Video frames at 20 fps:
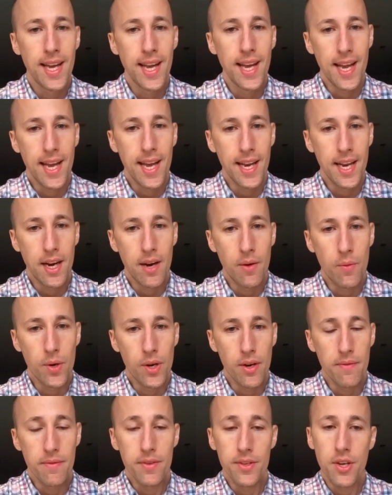And we were
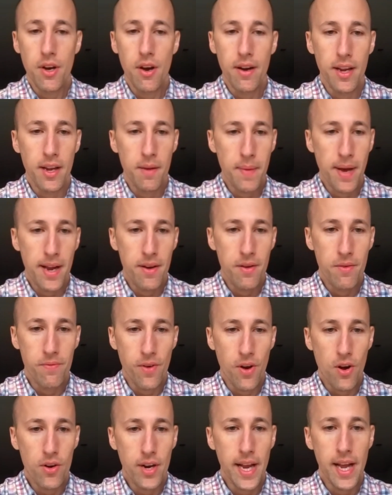even talking about in
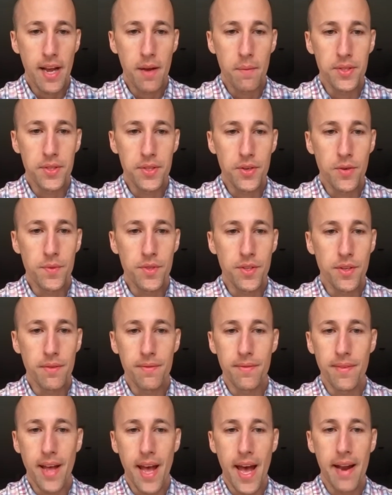fall camp in terms
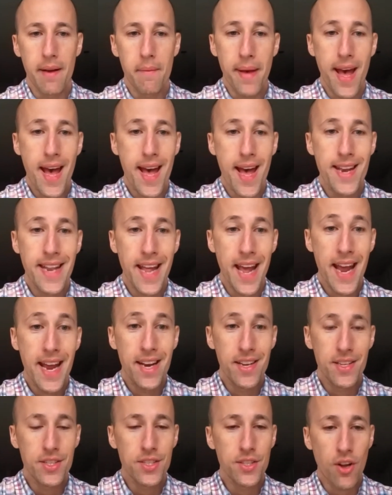of had a bad day
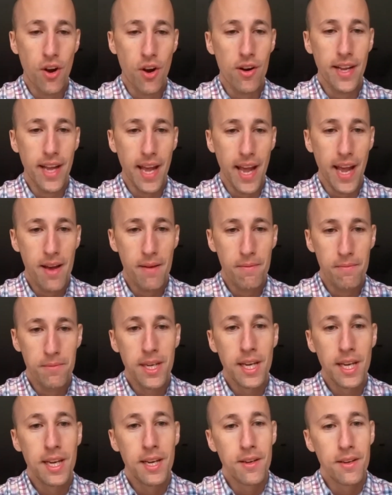to start camp,
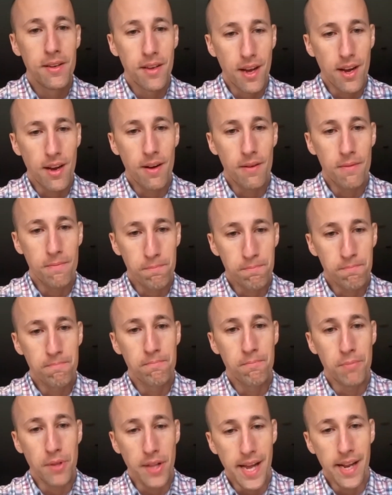
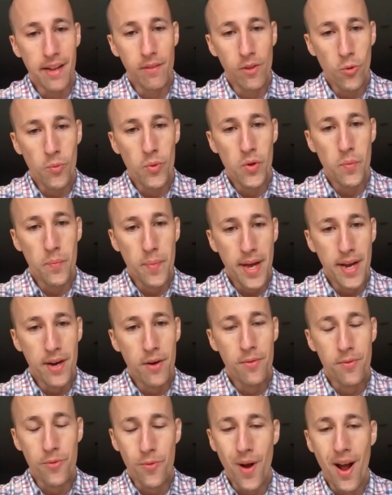played a little bit
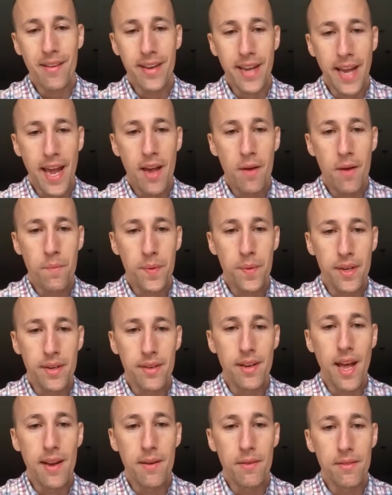better throughout camp
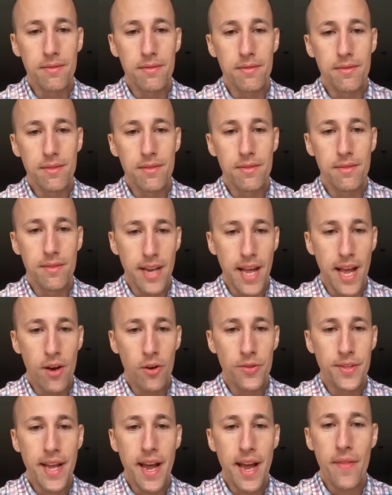and
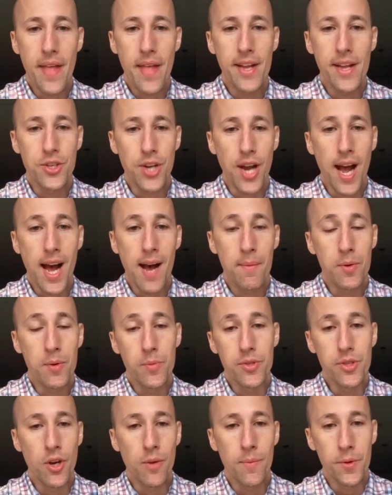nailed down that job. It
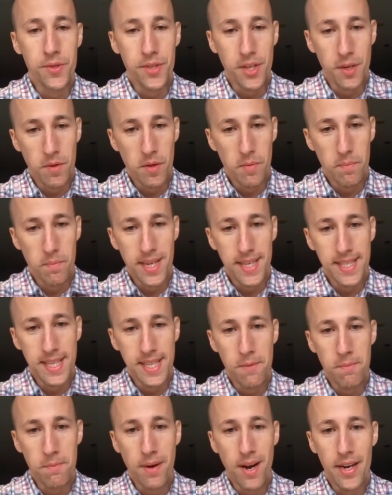was almost going to be
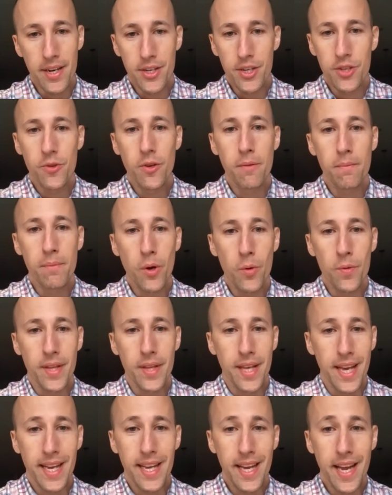BT Potter doing both
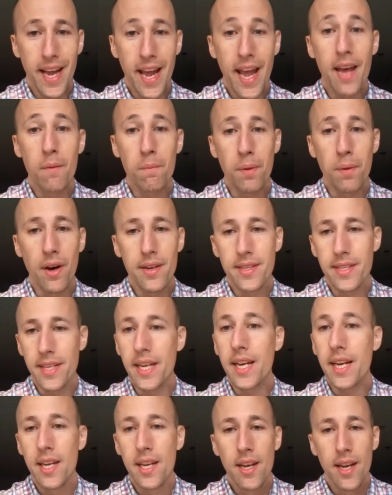kicking and punting.
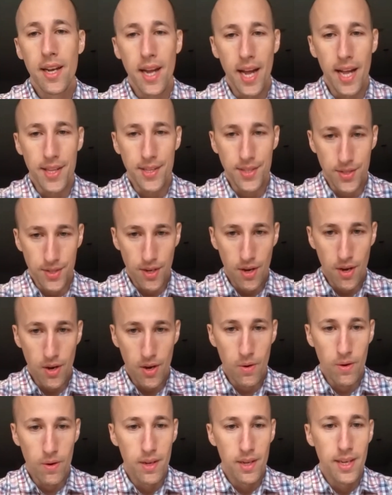And
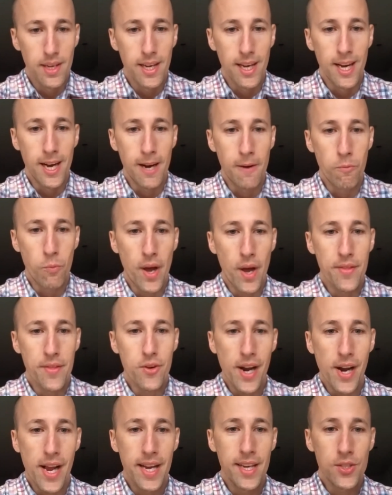so whether
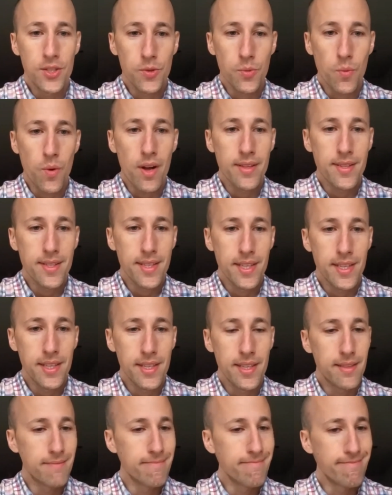Aiden Swanson,
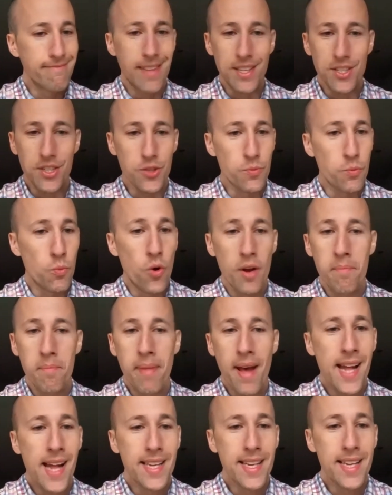that's just one
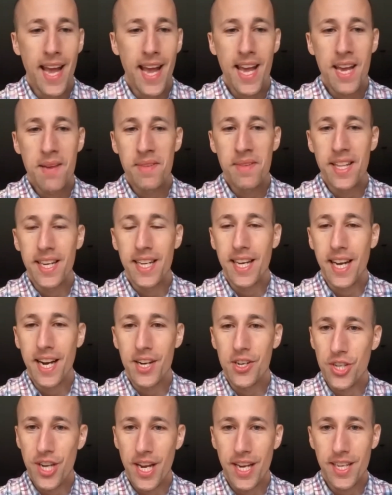bad game and then he kind
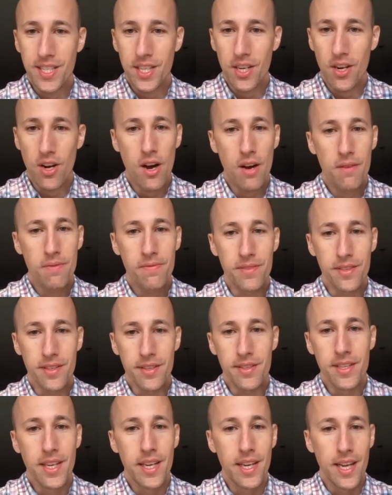of shakes it off
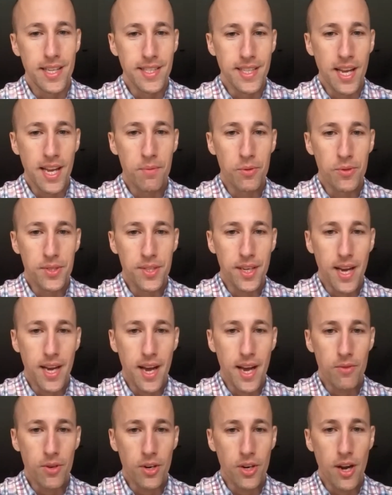and is able to
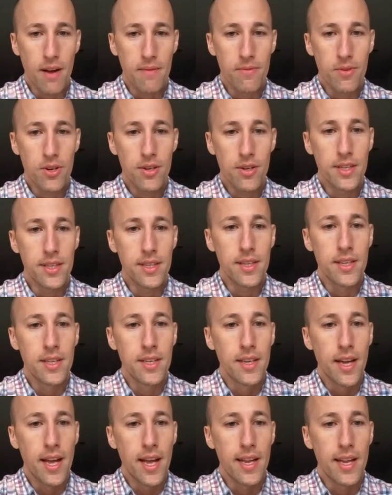kind of recover
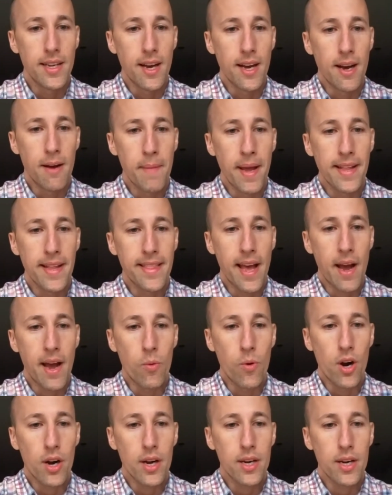and make that
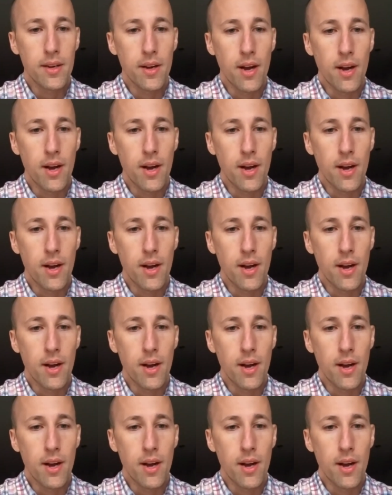work,